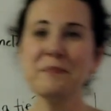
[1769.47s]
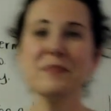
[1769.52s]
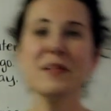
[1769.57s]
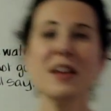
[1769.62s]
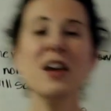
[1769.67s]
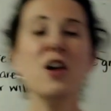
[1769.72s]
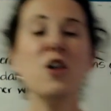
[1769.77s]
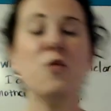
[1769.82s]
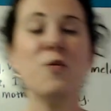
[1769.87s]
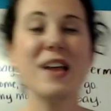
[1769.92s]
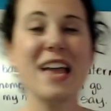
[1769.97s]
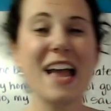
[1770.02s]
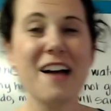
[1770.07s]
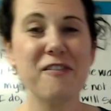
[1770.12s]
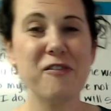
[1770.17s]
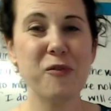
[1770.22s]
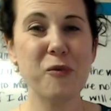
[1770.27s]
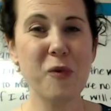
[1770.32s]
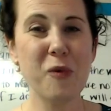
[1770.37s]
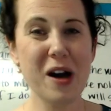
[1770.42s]
We have
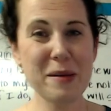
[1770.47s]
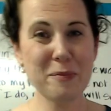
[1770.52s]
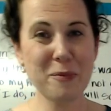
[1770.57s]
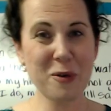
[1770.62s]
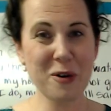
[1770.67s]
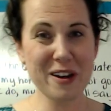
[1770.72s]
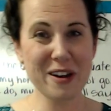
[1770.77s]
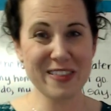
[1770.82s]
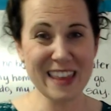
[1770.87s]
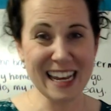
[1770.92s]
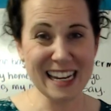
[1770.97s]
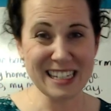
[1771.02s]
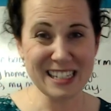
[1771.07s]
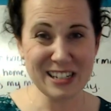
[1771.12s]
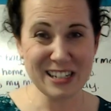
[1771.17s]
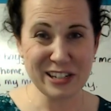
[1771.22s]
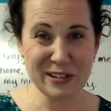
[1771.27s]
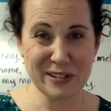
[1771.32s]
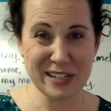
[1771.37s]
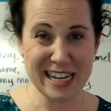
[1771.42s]
one more thing to do
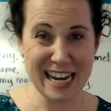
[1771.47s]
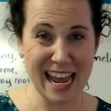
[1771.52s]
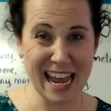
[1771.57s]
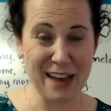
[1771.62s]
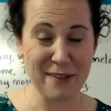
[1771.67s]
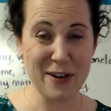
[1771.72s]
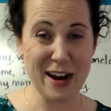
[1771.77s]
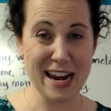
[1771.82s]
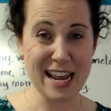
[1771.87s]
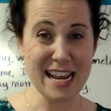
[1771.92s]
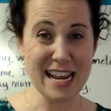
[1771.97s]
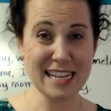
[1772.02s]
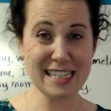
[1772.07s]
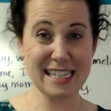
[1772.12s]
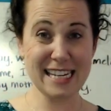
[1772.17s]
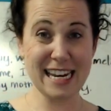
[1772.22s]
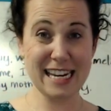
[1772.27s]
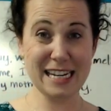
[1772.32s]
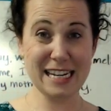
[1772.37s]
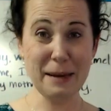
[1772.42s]
today. Ready? Stand
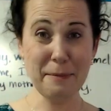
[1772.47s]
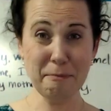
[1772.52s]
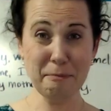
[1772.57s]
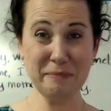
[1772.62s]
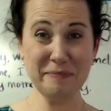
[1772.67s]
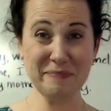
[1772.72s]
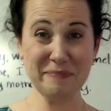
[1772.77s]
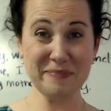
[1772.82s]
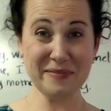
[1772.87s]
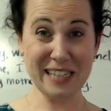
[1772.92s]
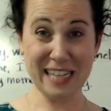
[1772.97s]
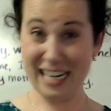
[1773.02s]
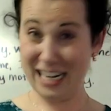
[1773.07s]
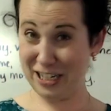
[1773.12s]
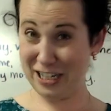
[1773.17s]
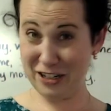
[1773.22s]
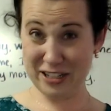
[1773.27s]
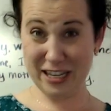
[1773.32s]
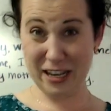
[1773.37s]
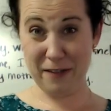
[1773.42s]
up. Get
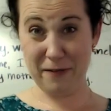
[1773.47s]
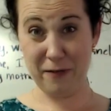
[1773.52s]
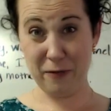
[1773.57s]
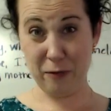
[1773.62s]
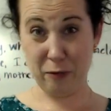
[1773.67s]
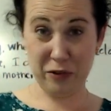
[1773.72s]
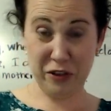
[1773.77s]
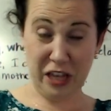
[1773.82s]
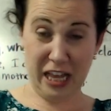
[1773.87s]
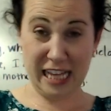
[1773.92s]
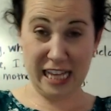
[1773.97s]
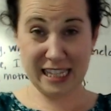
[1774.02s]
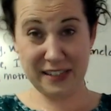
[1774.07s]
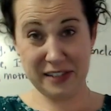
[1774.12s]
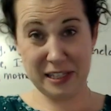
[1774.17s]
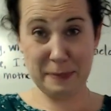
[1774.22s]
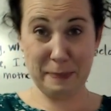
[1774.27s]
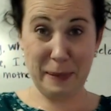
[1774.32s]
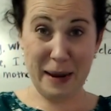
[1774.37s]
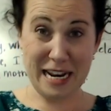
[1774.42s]
yourself lots of
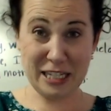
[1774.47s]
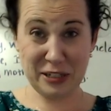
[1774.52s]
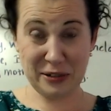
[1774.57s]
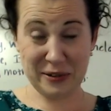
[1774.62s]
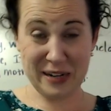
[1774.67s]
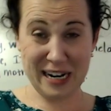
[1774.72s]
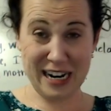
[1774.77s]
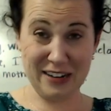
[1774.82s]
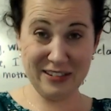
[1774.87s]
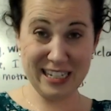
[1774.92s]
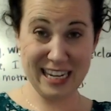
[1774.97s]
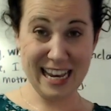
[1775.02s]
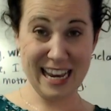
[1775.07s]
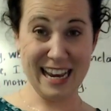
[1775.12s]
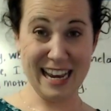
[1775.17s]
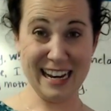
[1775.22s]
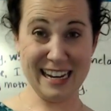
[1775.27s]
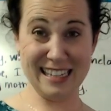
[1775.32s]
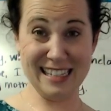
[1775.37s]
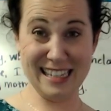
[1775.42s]
space around because
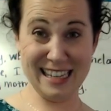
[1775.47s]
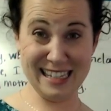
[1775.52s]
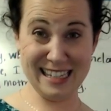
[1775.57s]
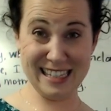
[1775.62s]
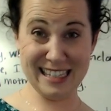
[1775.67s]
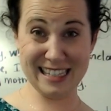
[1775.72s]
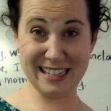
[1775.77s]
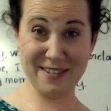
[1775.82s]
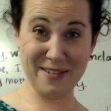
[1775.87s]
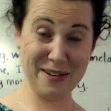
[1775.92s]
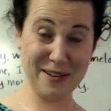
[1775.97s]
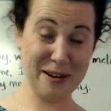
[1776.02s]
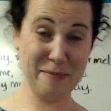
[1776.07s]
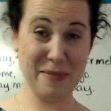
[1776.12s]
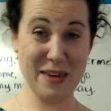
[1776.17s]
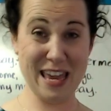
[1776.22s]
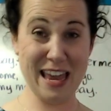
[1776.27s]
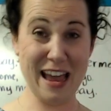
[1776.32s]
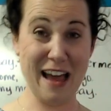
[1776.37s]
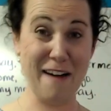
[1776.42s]
this is going to be
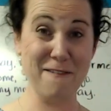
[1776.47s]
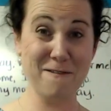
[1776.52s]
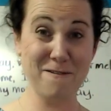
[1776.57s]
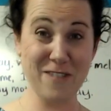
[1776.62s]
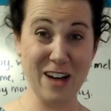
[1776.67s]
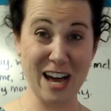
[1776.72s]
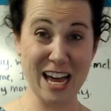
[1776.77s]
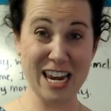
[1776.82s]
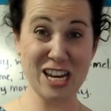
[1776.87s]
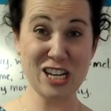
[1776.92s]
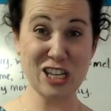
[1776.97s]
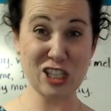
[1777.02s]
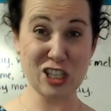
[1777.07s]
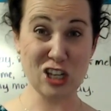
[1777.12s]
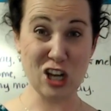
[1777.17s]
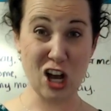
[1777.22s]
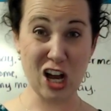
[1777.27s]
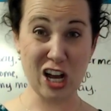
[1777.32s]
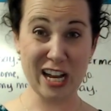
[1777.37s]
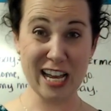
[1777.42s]
a fun song
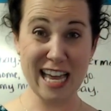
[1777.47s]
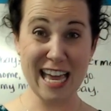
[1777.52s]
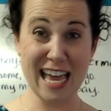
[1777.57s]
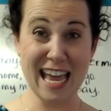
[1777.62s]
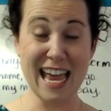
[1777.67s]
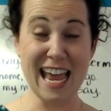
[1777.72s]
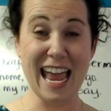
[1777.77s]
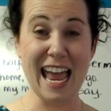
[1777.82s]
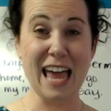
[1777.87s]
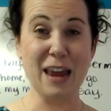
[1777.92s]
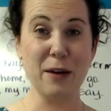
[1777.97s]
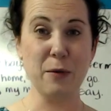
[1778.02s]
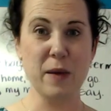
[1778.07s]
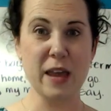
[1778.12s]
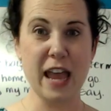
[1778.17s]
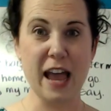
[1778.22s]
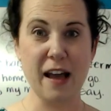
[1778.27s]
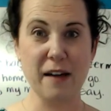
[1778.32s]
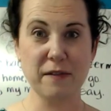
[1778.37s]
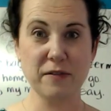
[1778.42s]
and we have
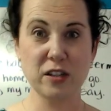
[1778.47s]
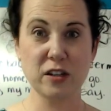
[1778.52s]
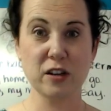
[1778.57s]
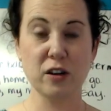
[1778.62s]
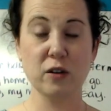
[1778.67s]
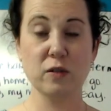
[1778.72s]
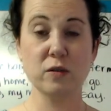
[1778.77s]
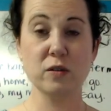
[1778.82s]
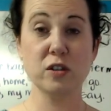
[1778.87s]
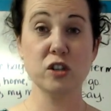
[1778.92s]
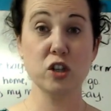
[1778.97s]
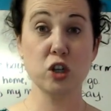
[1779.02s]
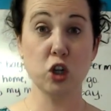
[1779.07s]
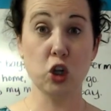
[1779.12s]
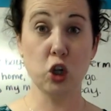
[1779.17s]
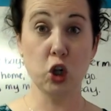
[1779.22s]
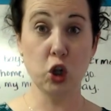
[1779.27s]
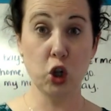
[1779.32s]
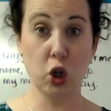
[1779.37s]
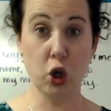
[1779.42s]
to go
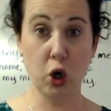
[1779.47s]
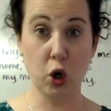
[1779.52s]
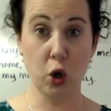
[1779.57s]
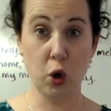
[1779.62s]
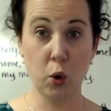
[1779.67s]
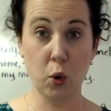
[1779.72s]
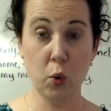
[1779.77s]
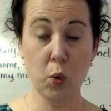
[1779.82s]
slow